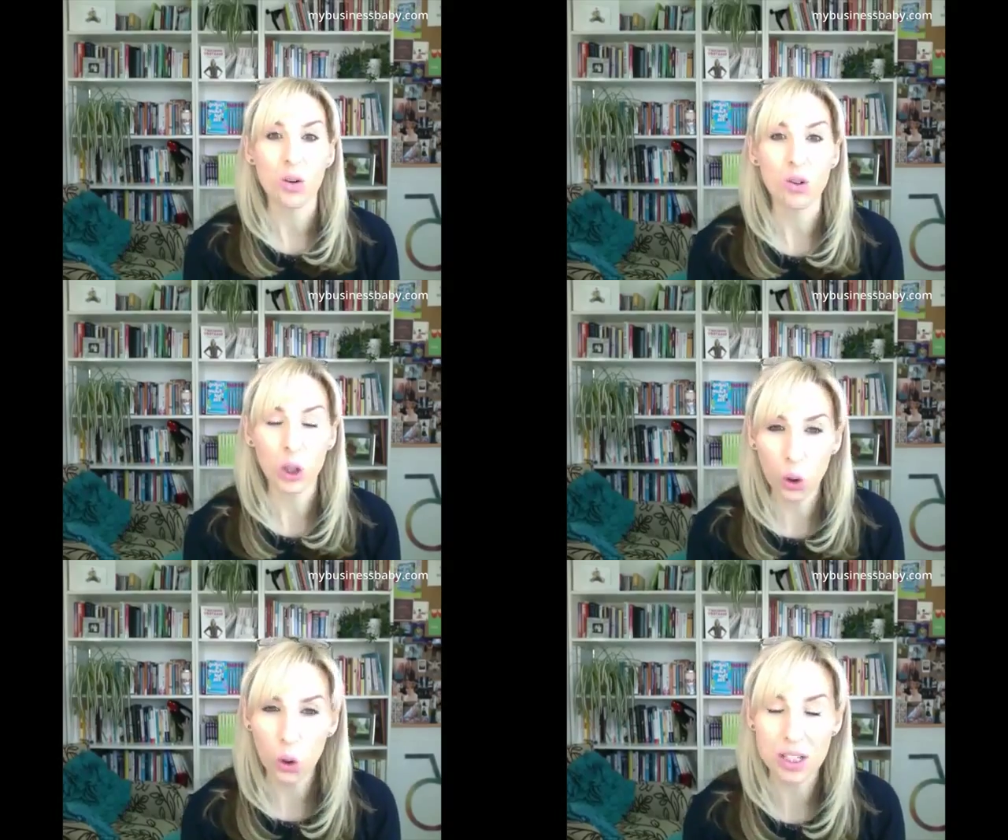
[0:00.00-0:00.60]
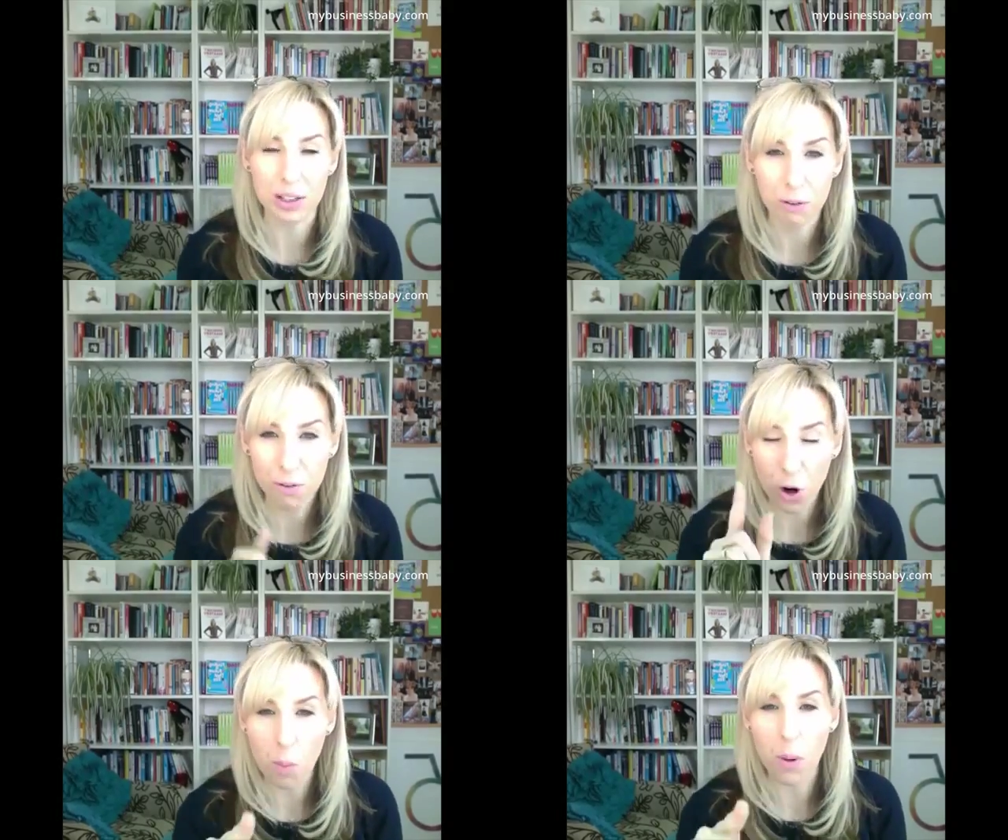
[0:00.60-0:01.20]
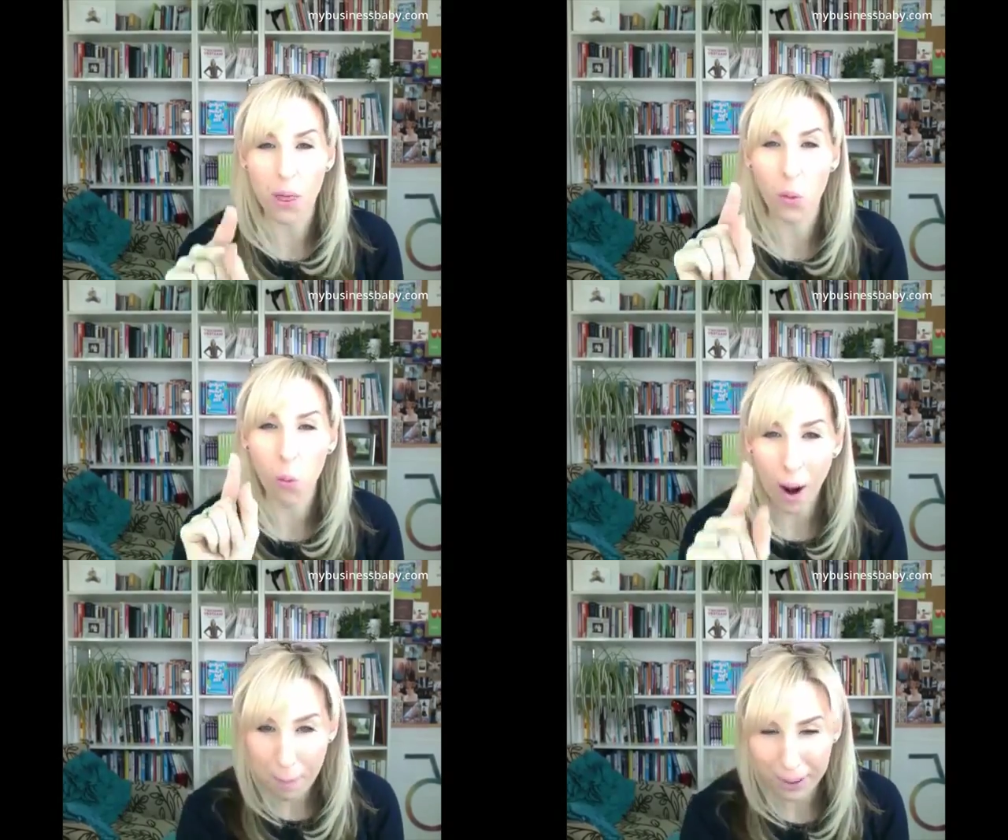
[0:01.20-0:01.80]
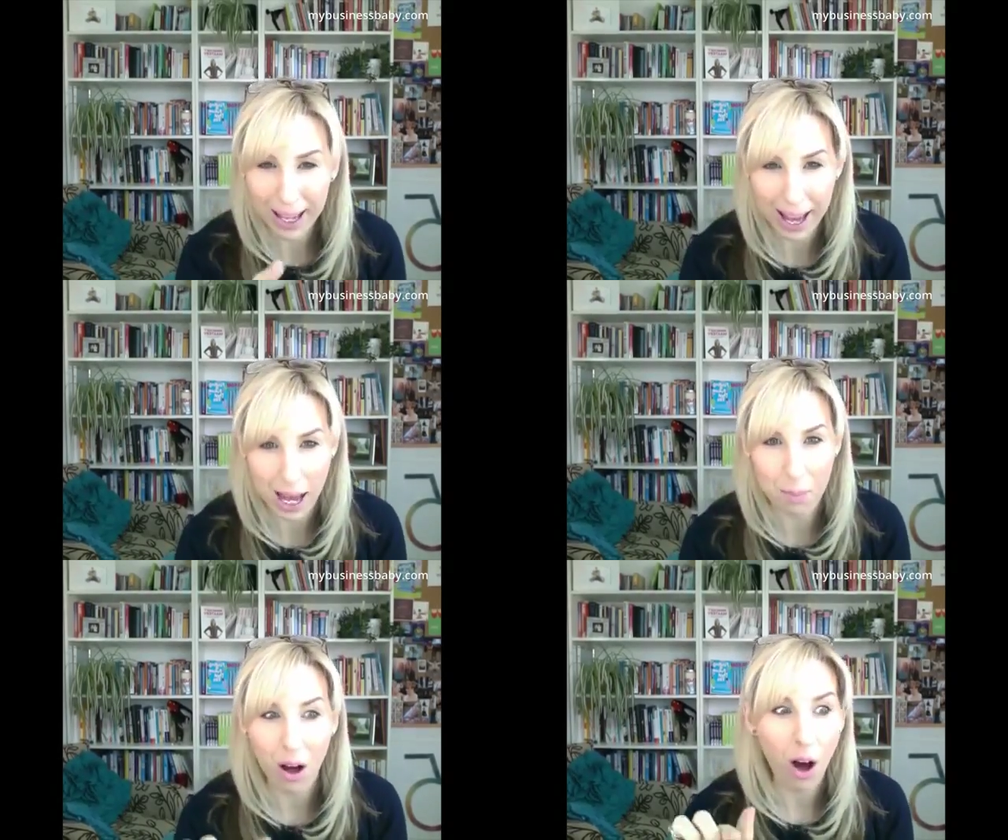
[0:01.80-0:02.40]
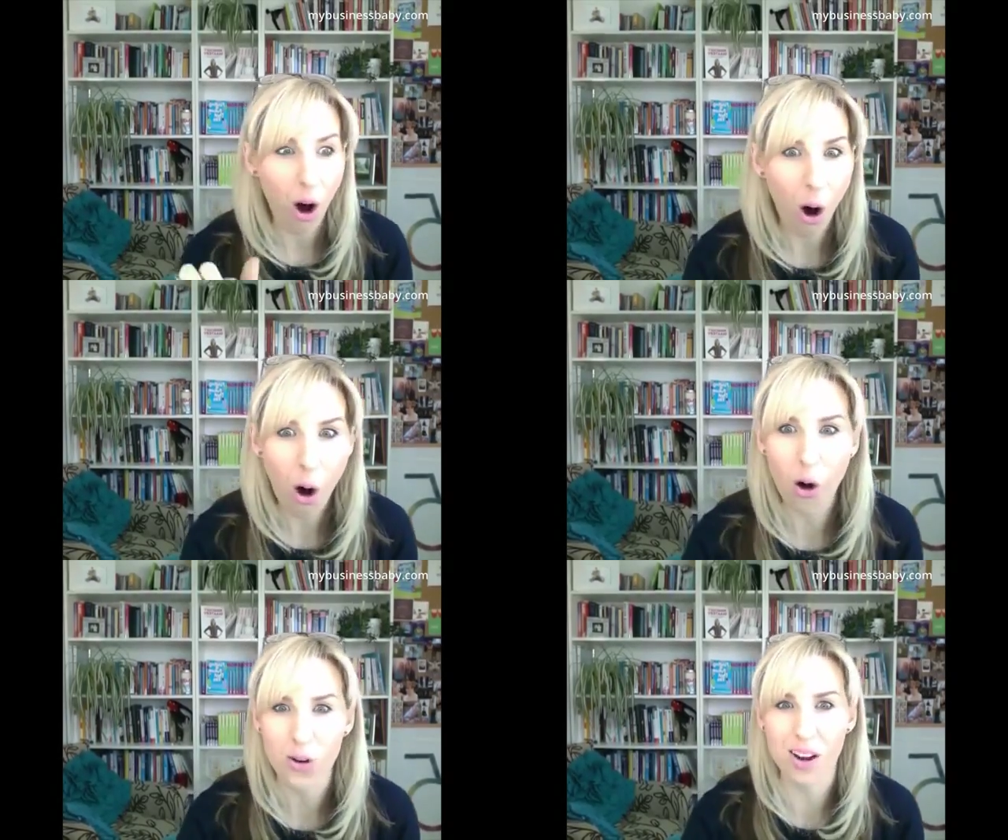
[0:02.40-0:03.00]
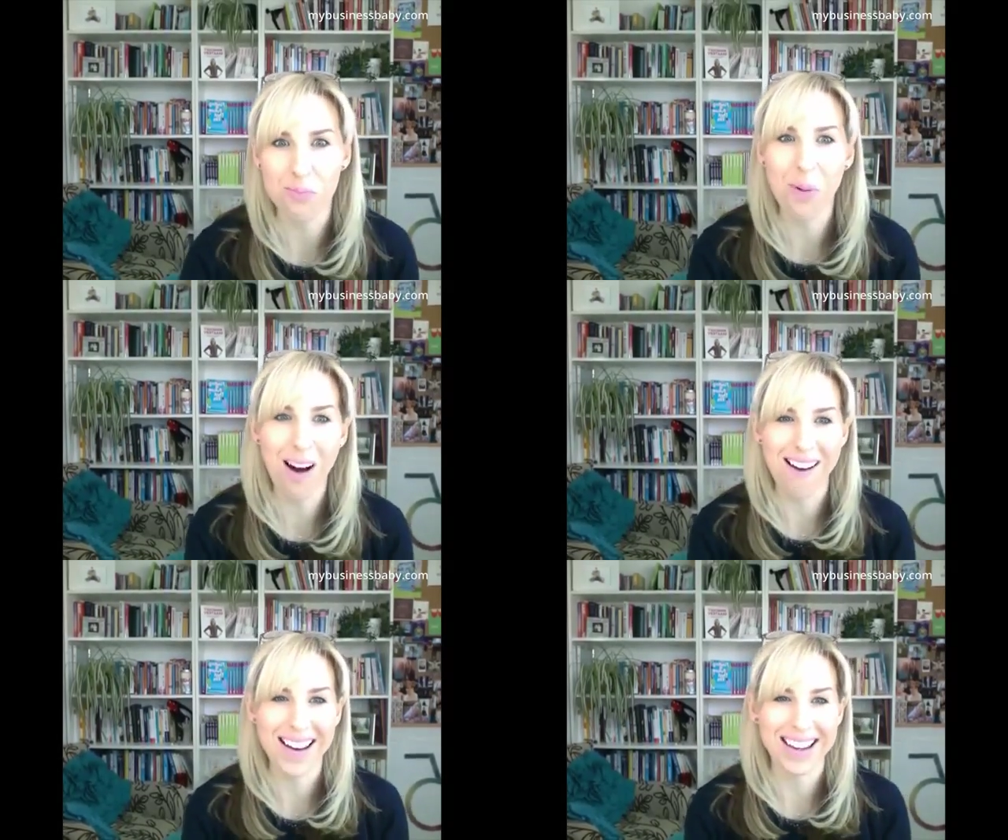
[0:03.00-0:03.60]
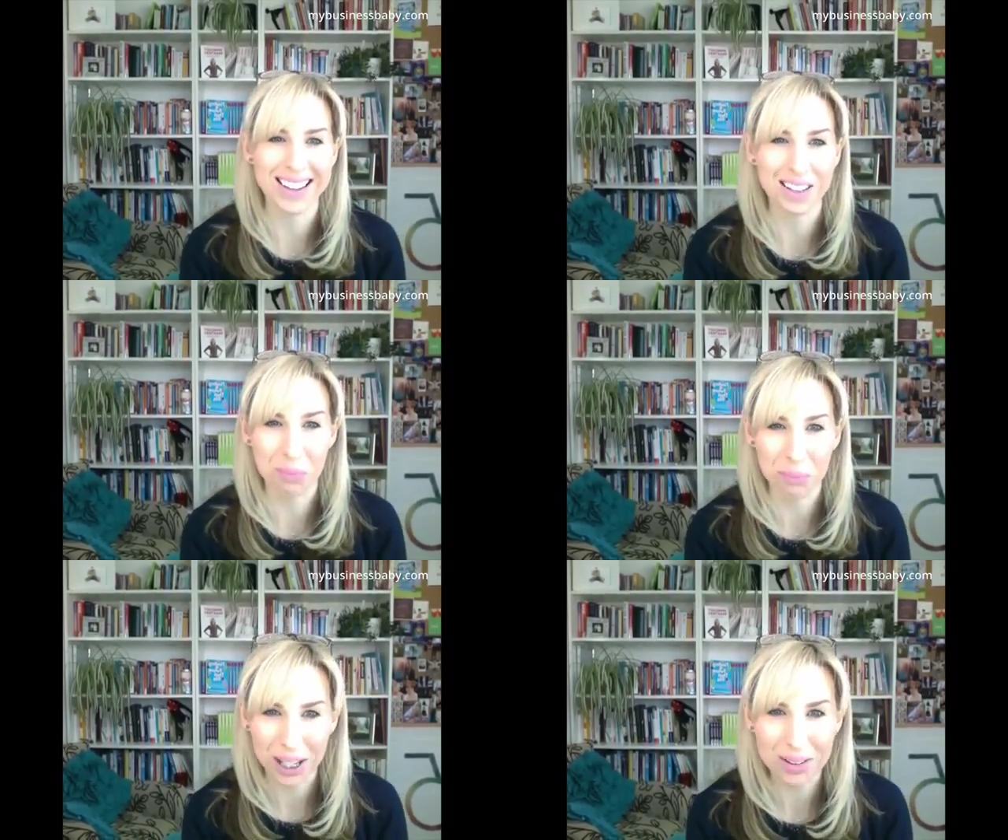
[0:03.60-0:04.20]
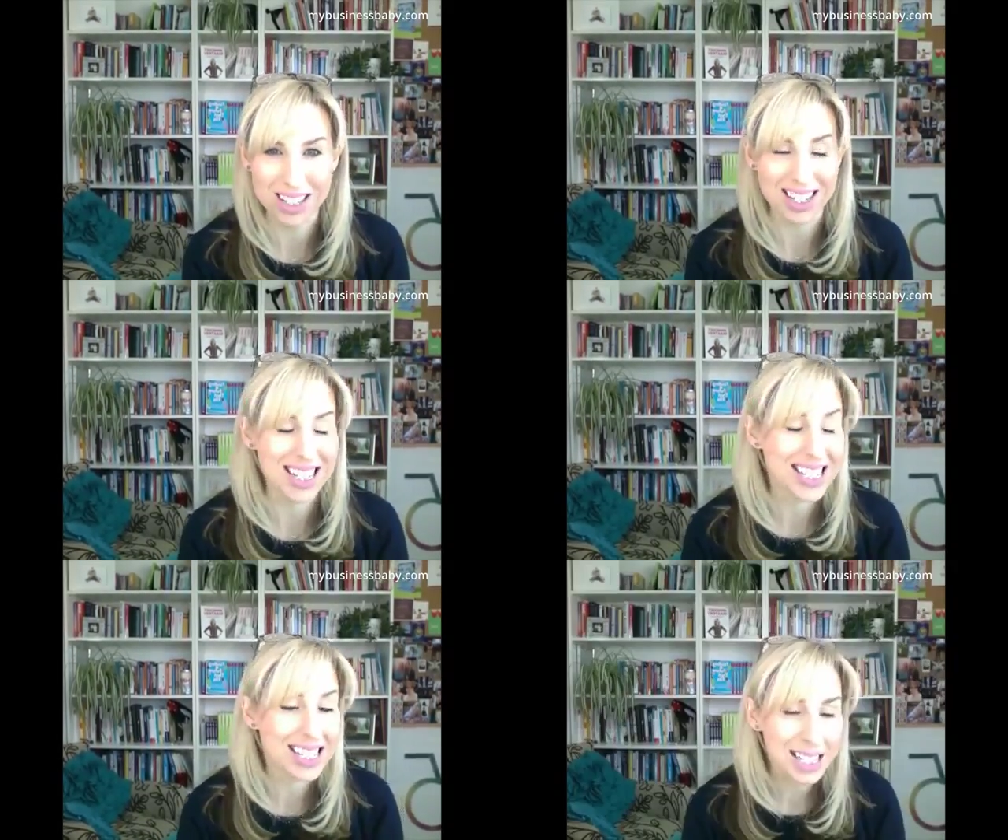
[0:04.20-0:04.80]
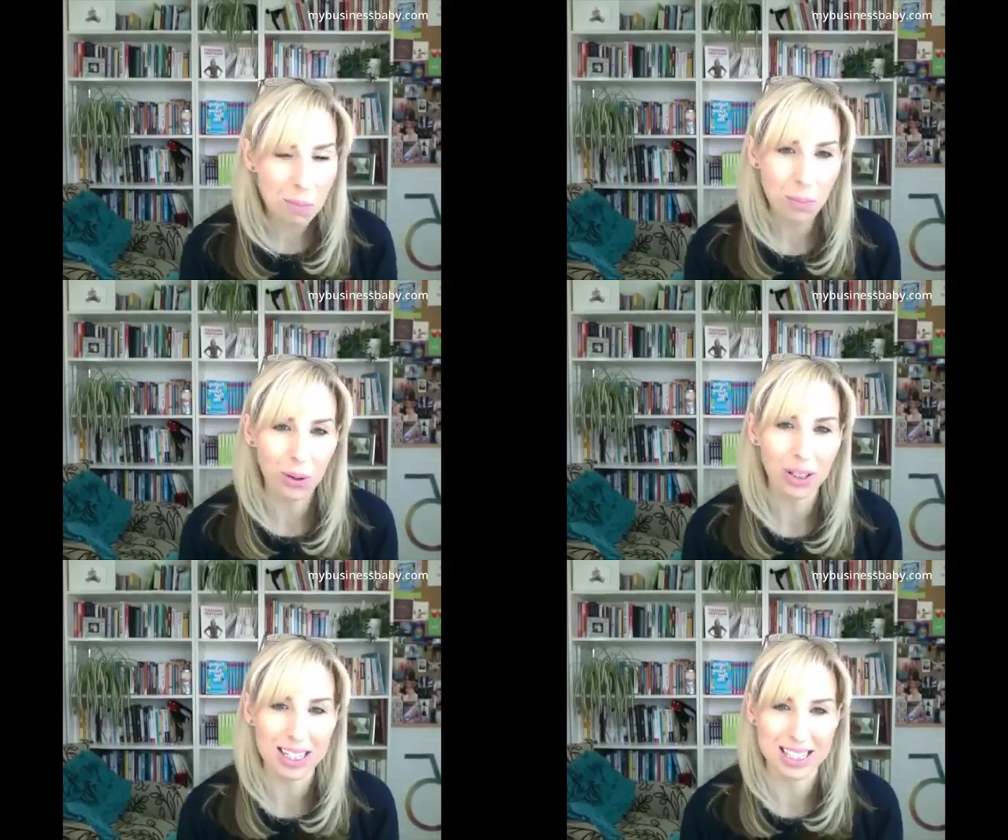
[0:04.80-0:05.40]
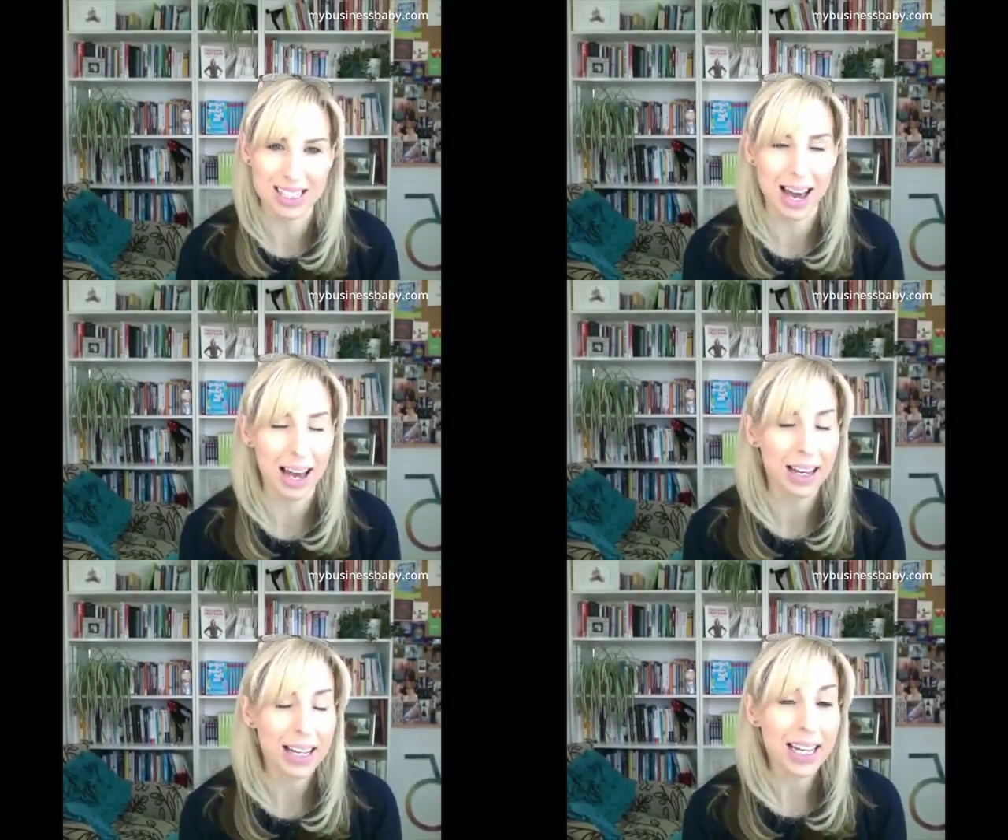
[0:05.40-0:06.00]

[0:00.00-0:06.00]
recorded from the webcam on my computer, as simple as that.